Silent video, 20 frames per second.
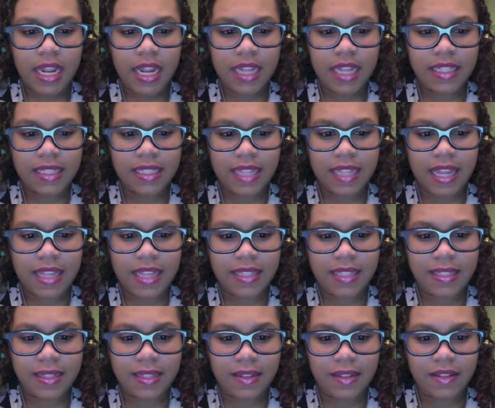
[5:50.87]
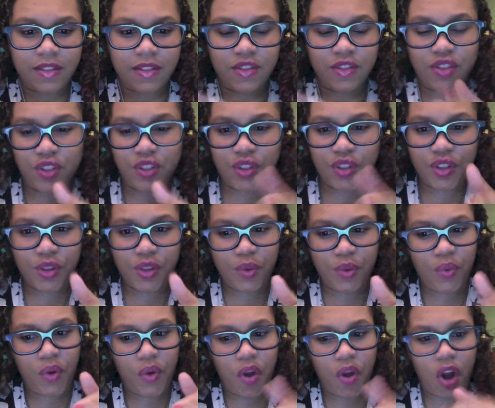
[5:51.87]
It says, do
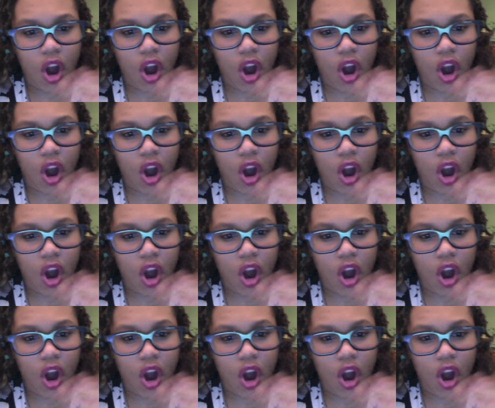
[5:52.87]
you